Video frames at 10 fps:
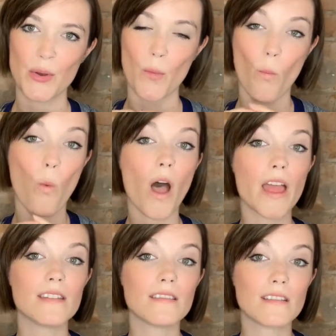
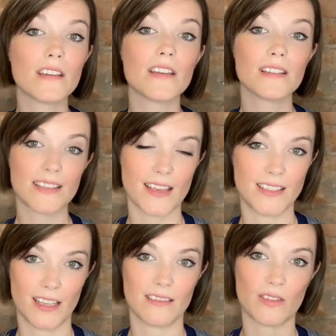one
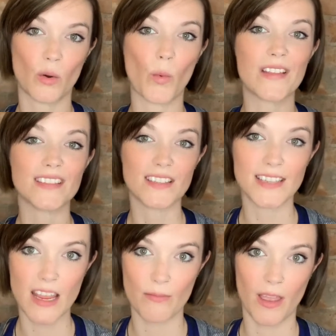sentence or one
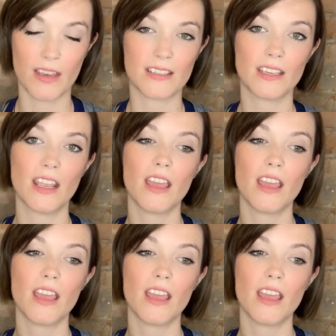statement